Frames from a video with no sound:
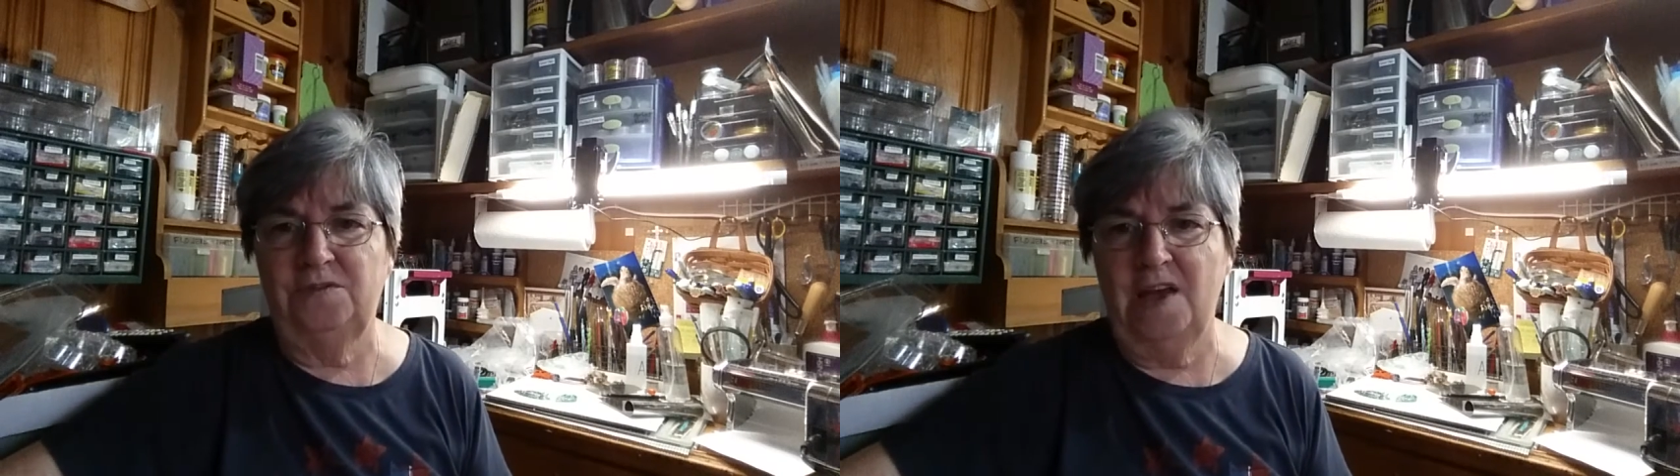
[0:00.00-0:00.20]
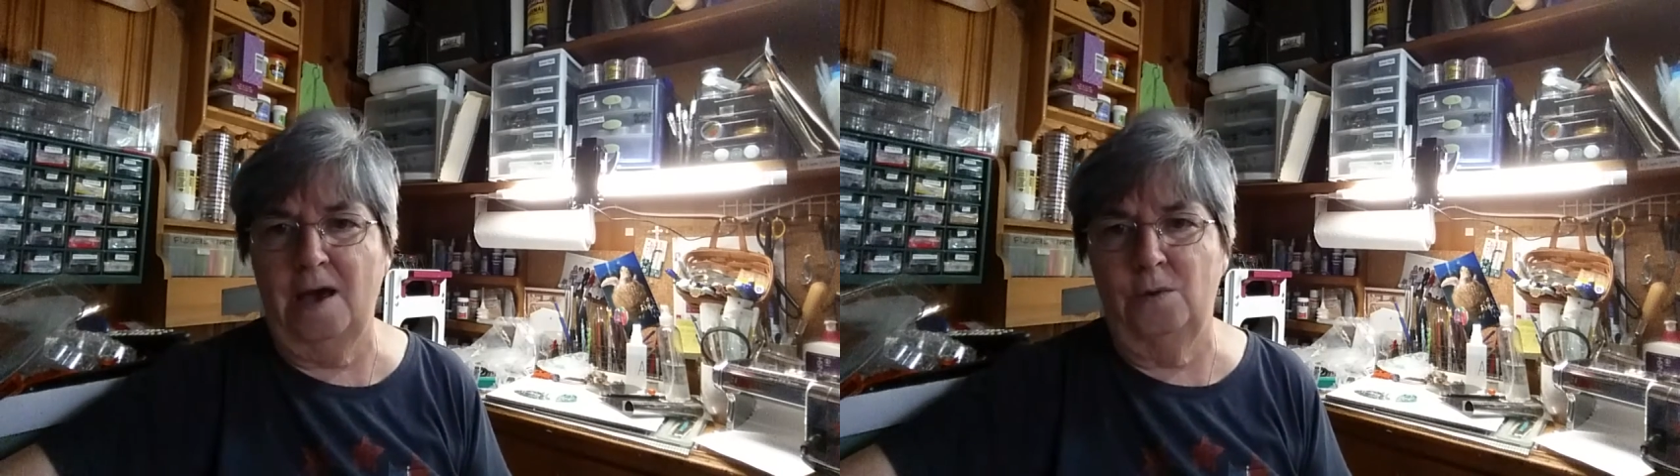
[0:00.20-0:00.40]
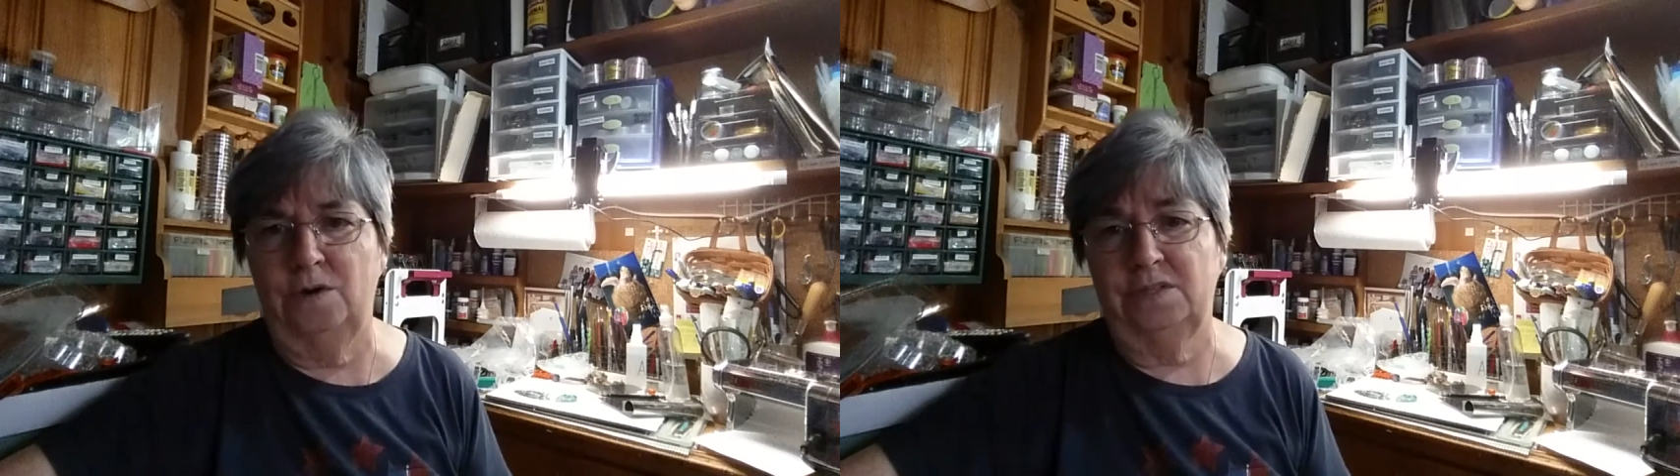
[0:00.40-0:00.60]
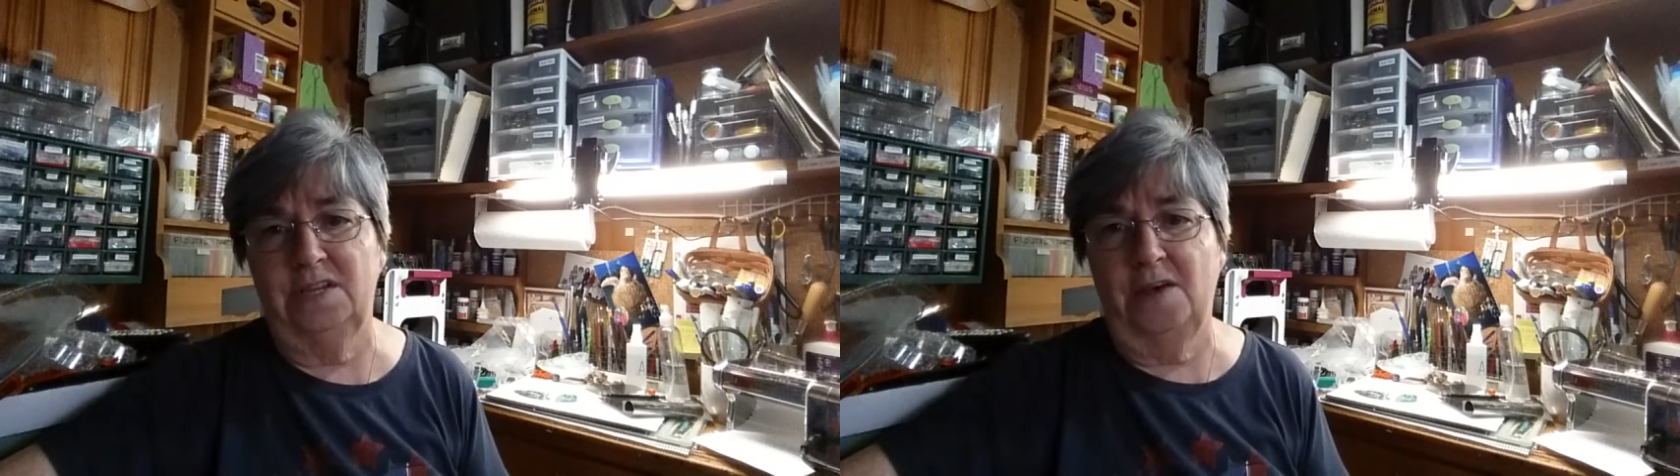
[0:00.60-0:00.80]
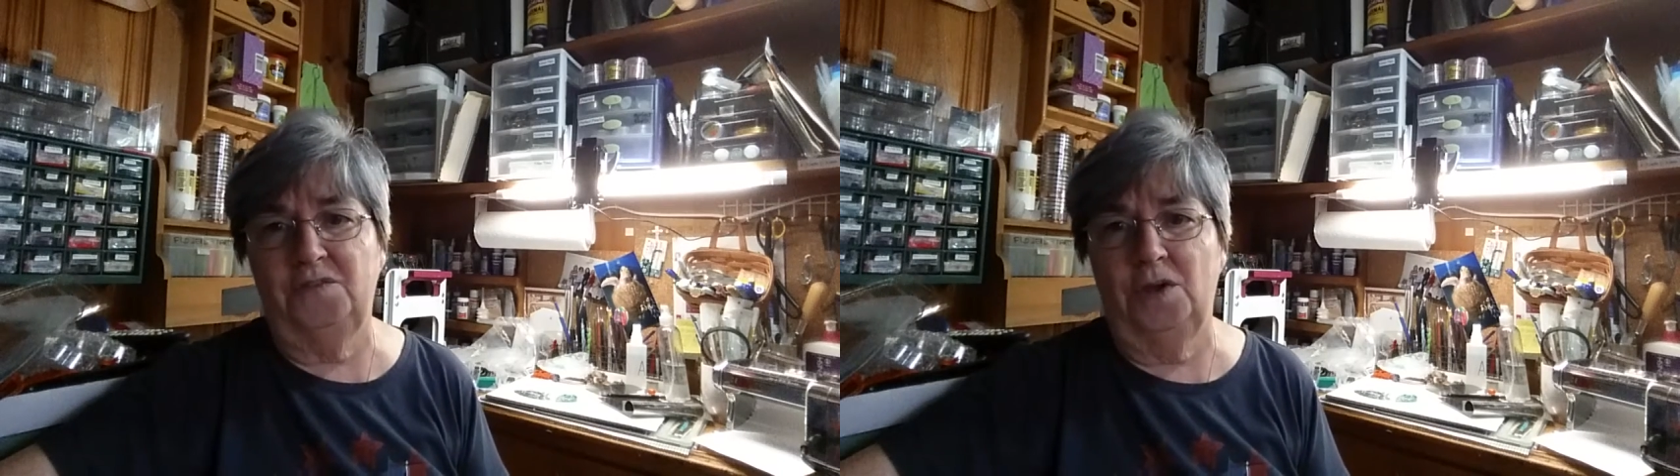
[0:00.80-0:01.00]
flowers
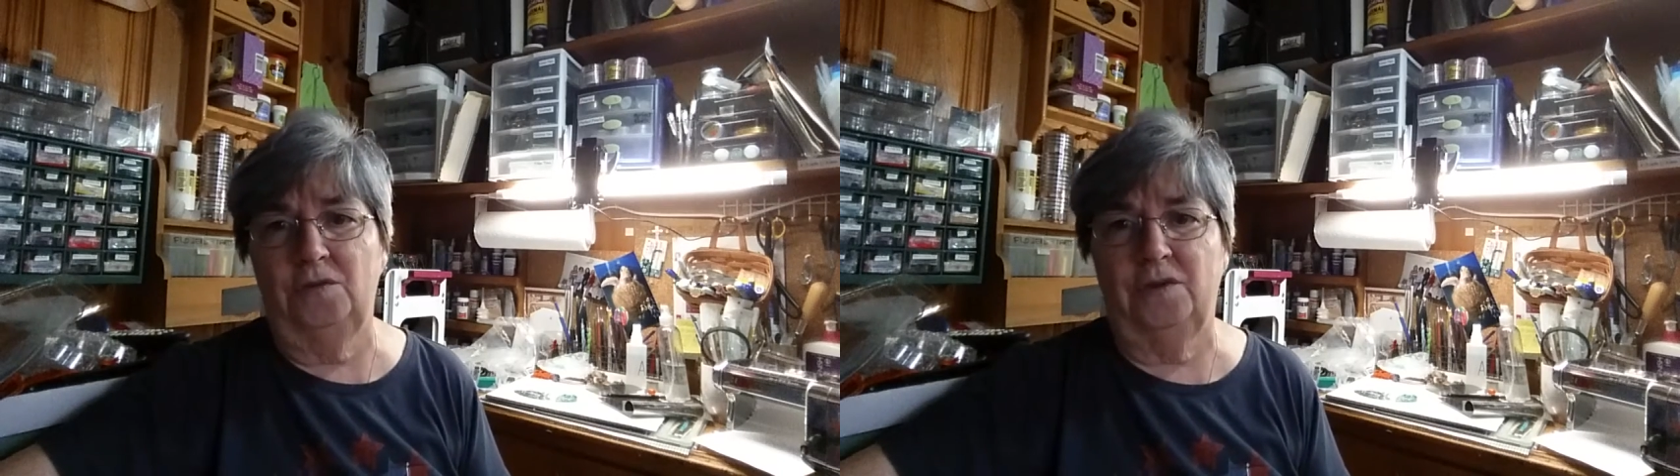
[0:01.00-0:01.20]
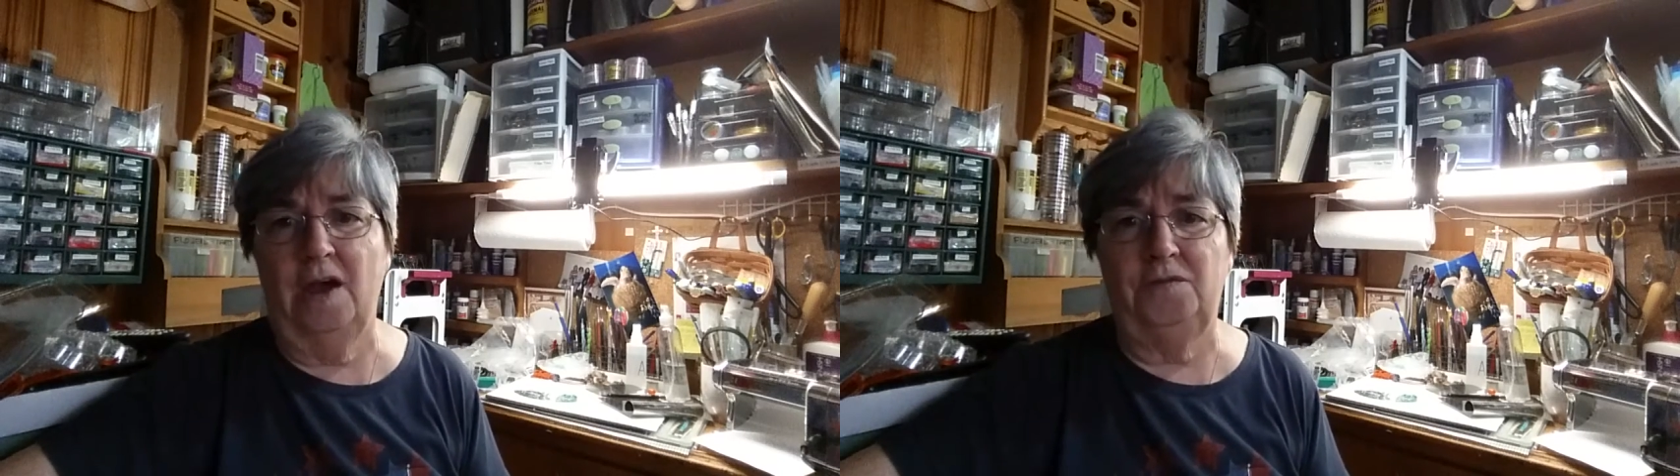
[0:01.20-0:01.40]
left over.